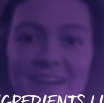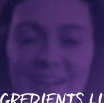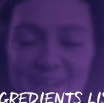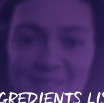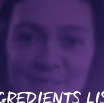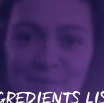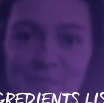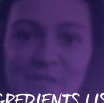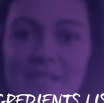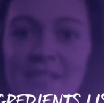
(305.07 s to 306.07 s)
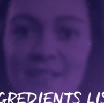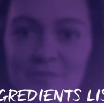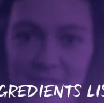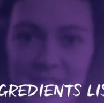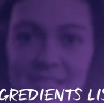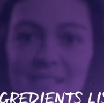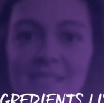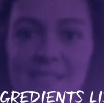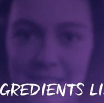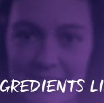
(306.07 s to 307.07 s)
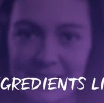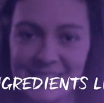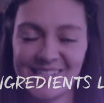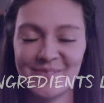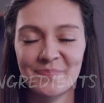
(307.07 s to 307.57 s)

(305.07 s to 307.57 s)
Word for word: Items ingredients list.